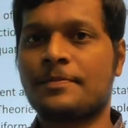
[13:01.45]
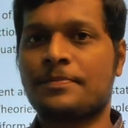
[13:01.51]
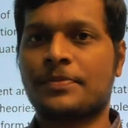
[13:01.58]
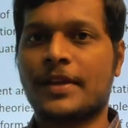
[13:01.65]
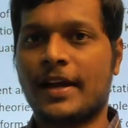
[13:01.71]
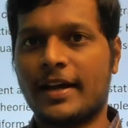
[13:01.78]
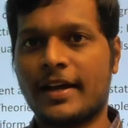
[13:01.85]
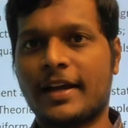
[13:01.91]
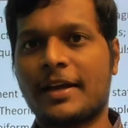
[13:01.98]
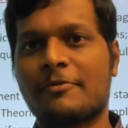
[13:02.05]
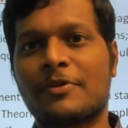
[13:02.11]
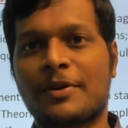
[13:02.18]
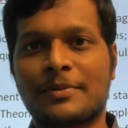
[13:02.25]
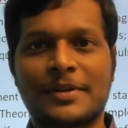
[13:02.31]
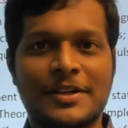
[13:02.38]
I came
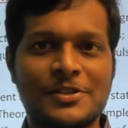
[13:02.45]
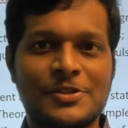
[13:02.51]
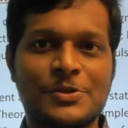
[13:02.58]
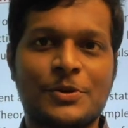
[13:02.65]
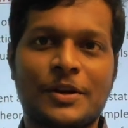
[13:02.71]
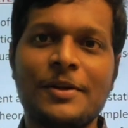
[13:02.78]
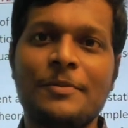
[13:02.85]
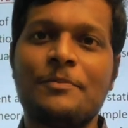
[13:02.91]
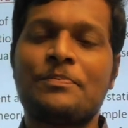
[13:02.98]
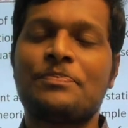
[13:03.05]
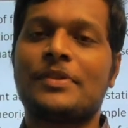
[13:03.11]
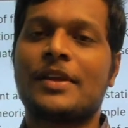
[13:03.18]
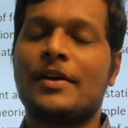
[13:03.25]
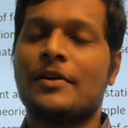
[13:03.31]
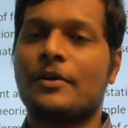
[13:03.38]
from that story
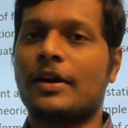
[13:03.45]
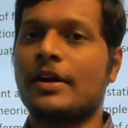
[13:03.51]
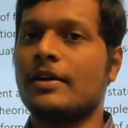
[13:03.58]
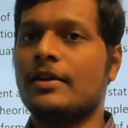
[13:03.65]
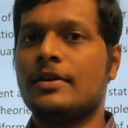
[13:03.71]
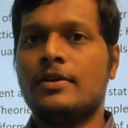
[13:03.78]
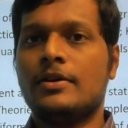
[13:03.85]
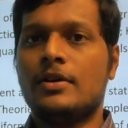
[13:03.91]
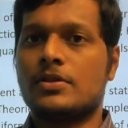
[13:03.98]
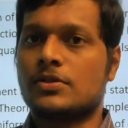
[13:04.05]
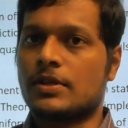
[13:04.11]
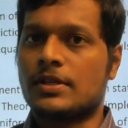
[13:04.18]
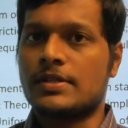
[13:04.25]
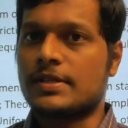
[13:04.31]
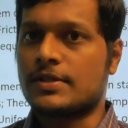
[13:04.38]
okay so
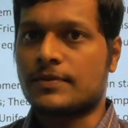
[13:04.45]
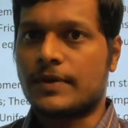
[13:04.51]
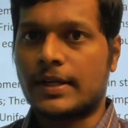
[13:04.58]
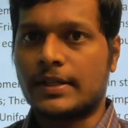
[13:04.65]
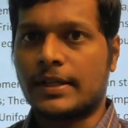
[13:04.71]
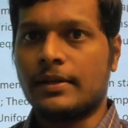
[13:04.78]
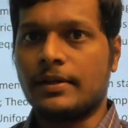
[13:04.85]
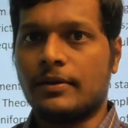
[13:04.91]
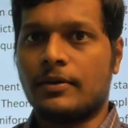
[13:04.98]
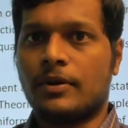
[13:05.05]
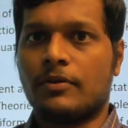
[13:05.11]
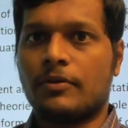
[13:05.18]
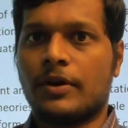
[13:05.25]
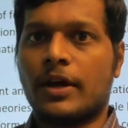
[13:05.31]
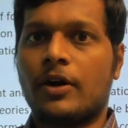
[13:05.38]
this is one thing uh,
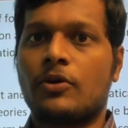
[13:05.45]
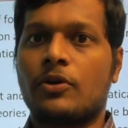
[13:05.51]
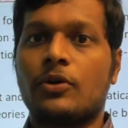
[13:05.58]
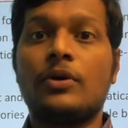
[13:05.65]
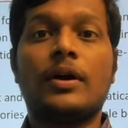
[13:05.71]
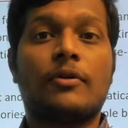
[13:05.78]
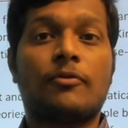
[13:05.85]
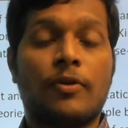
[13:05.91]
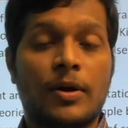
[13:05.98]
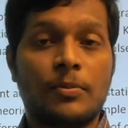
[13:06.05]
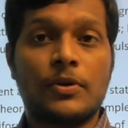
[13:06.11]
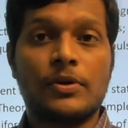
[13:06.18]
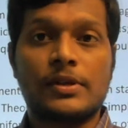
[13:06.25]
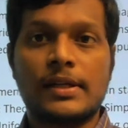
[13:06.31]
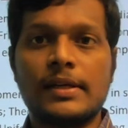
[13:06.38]
we have to know and one
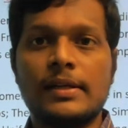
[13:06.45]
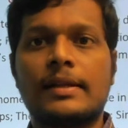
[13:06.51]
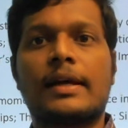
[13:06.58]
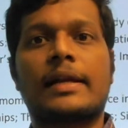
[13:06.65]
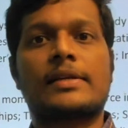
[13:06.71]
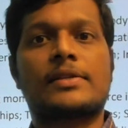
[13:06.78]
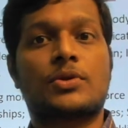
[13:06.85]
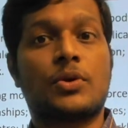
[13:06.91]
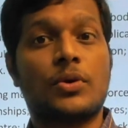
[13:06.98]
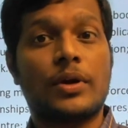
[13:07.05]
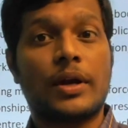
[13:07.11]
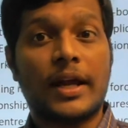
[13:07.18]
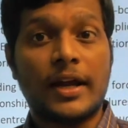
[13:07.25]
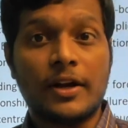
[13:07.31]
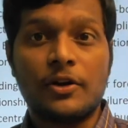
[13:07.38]
more thing there is no
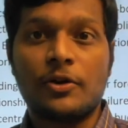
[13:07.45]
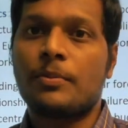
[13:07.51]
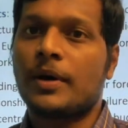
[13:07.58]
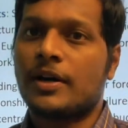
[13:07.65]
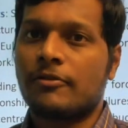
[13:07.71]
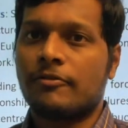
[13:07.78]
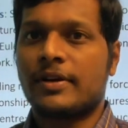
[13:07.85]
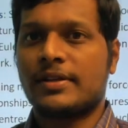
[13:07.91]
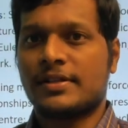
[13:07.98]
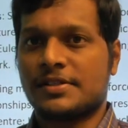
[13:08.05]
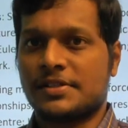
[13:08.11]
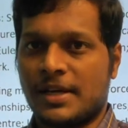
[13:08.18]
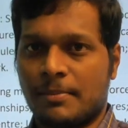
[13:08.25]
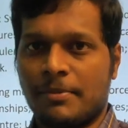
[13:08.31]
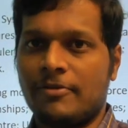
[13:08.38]
negative mark for this
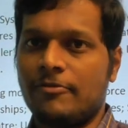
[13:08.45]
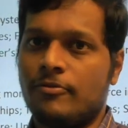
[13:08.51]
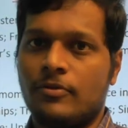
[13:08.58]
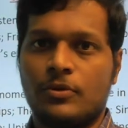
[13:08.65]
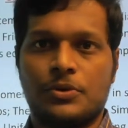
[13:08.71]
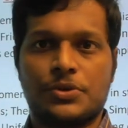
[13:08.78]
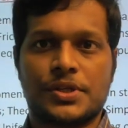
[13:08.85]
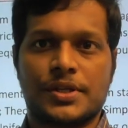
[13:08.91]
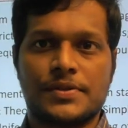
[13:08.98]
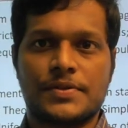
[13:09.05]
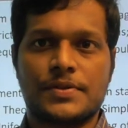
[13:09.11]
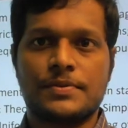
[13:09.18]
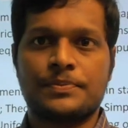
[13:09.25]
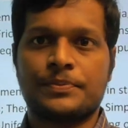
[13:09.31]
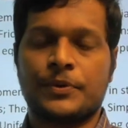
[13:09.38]
type of
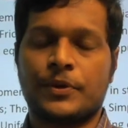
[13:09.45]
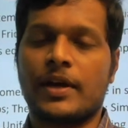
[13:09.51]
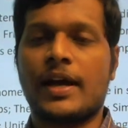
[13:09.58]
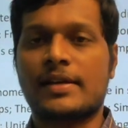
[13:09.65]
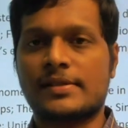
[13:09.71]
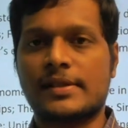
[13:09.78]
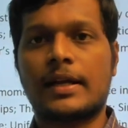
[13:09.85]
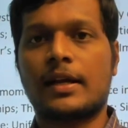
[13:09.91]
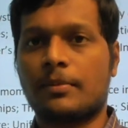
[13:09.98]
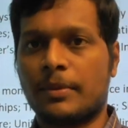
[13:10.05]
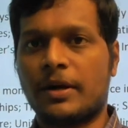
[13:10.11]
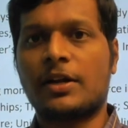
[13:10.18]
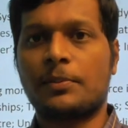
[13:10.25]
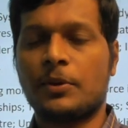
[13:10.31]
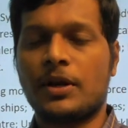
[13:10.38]
questions okay as there are
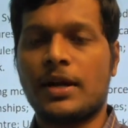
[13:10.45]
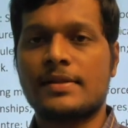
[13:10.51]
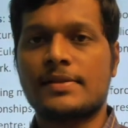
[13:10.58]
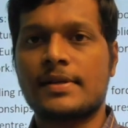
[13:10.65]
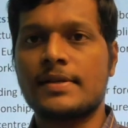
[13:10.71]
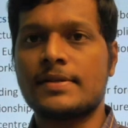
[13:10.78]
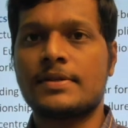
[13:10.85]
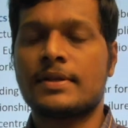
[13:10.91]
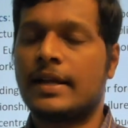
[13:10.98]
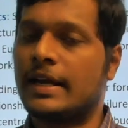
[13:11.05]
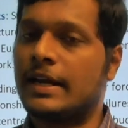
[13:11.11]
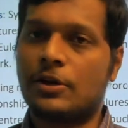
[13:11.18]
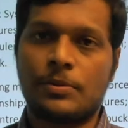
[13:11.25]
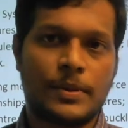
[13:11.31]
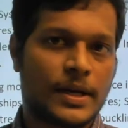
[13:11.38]
multiple answers
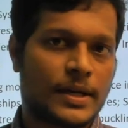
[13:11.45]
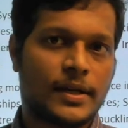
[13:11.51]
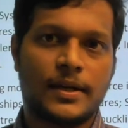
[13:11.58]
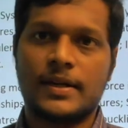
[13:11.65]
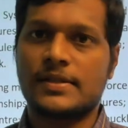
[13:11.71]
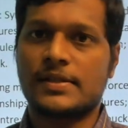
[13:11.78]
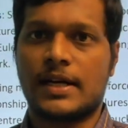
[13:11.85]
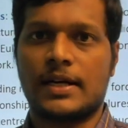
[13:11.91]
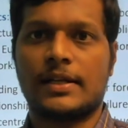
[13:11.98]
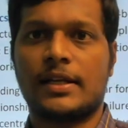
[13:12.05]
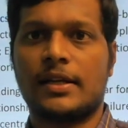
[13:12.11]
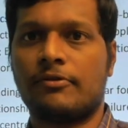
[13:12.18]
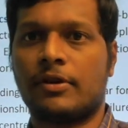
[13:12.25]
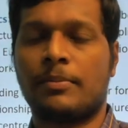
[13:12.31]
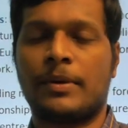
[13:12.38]
negative marking is not there
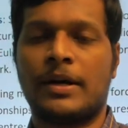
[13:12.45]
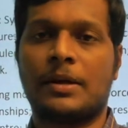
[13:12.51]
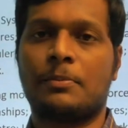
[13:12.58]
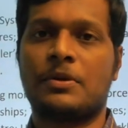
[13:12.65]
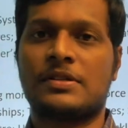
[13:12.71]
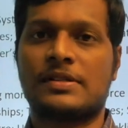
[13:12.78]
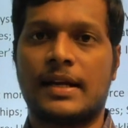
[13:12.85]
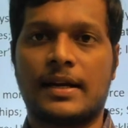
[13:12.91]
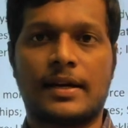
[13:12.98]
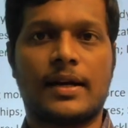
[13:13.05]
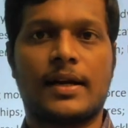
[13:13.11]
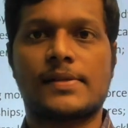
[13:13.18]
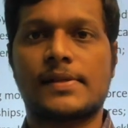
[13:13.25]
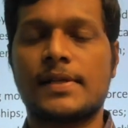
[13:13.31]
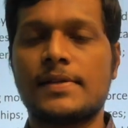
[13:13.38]
for multiple select
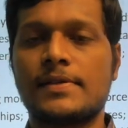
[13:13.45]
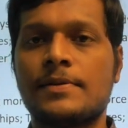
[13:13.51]
answers